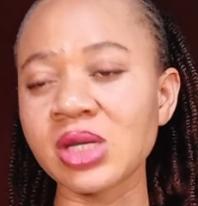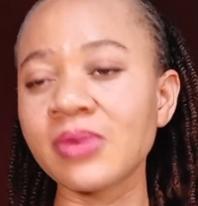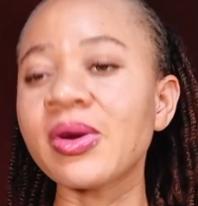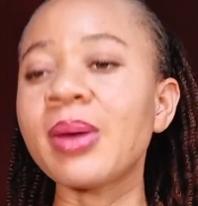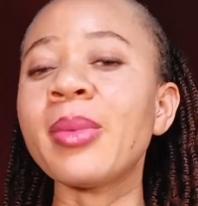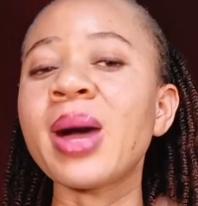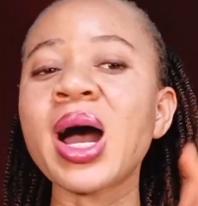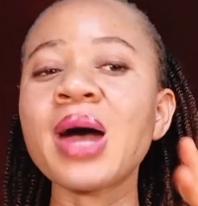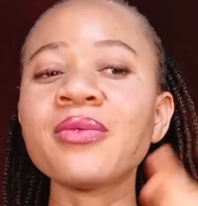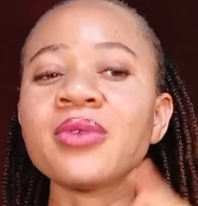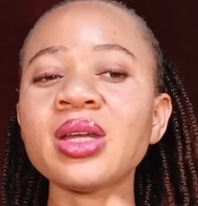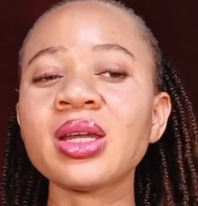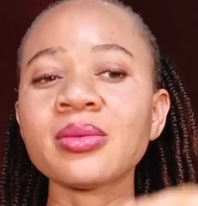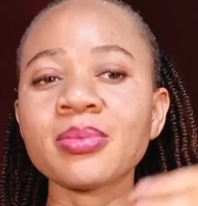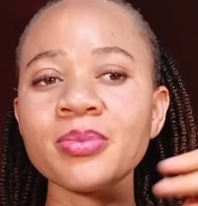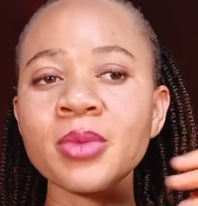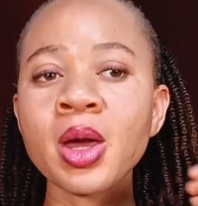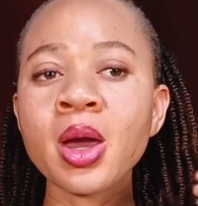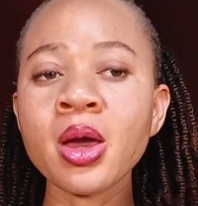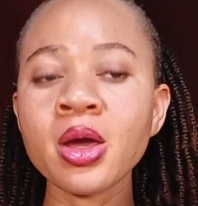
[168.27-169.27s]
If I'm having
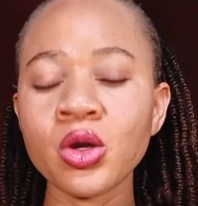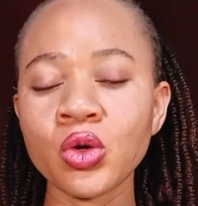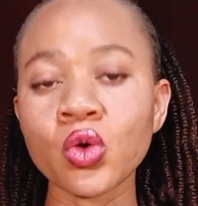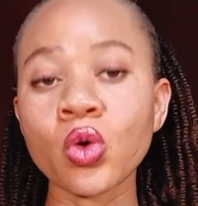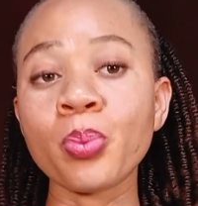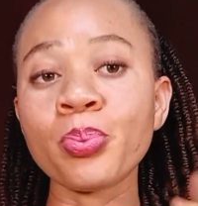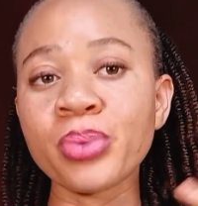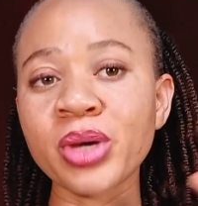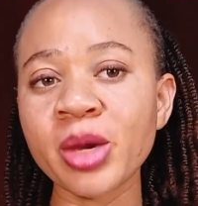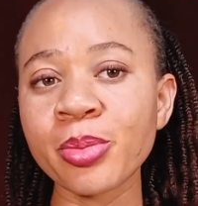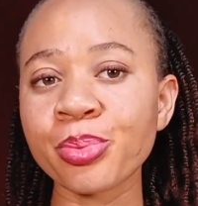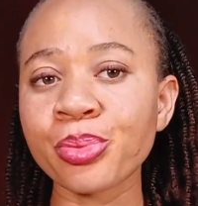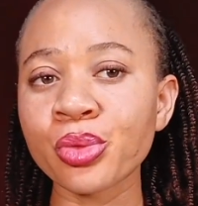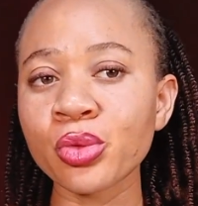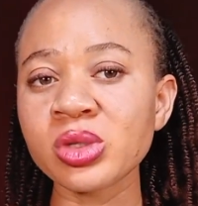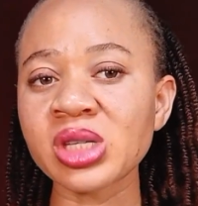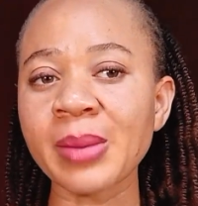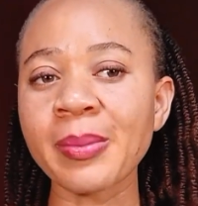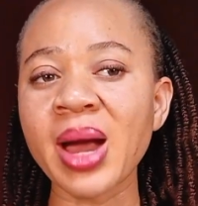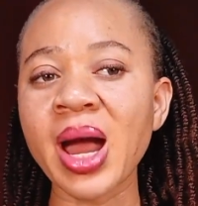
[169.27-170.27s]

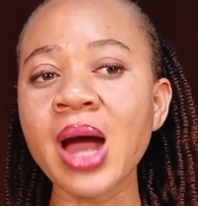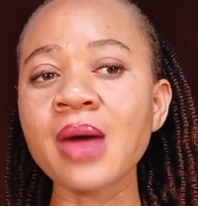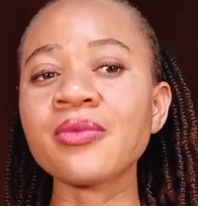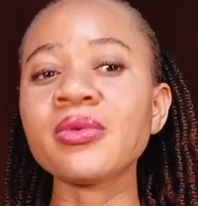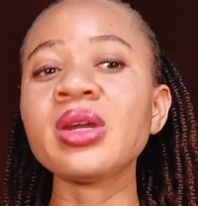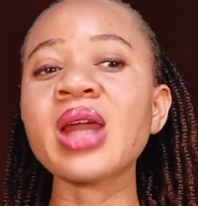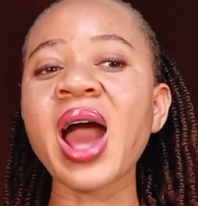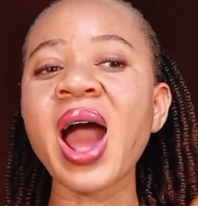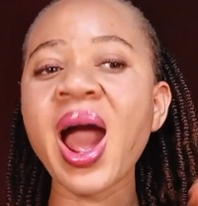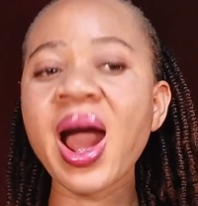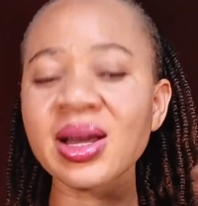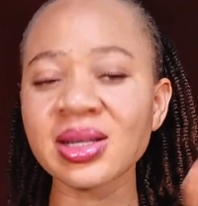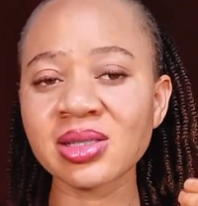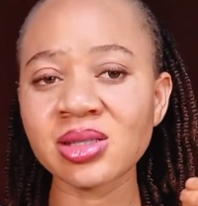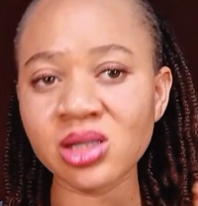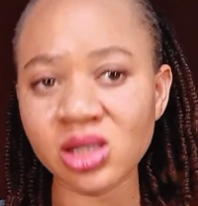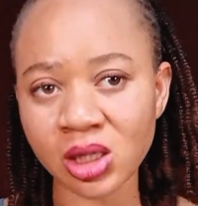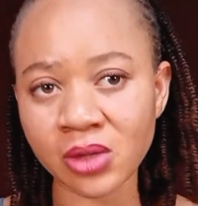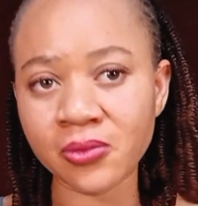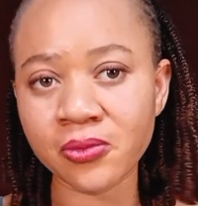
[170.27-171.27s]
pimples, I'm having
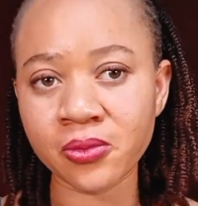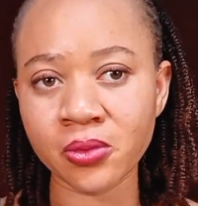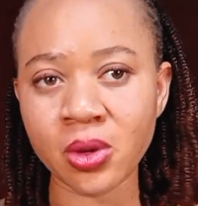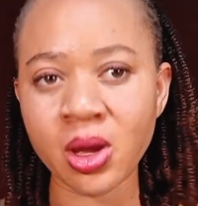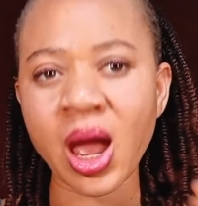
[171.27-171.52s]
active